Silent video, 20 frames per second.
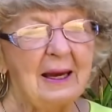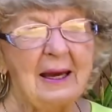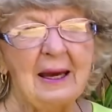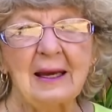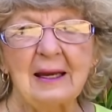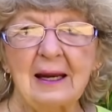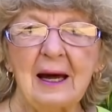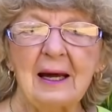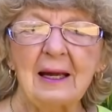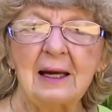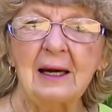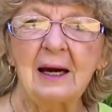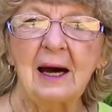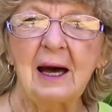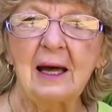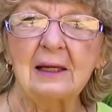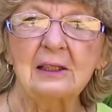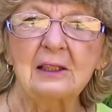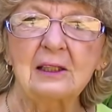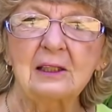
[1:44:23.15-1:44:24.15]
And I,
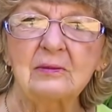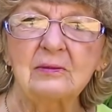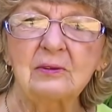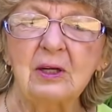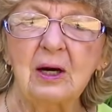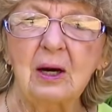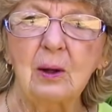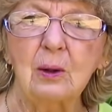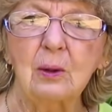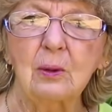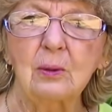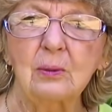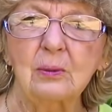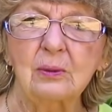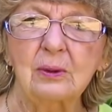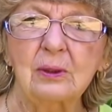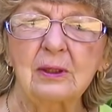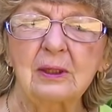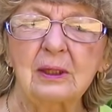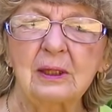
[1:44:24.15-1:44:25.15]
I love y'all
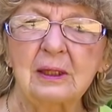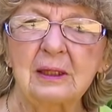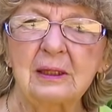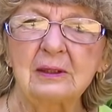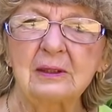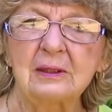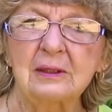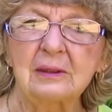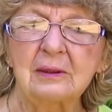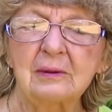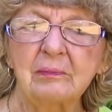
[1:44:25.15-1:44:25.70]
and,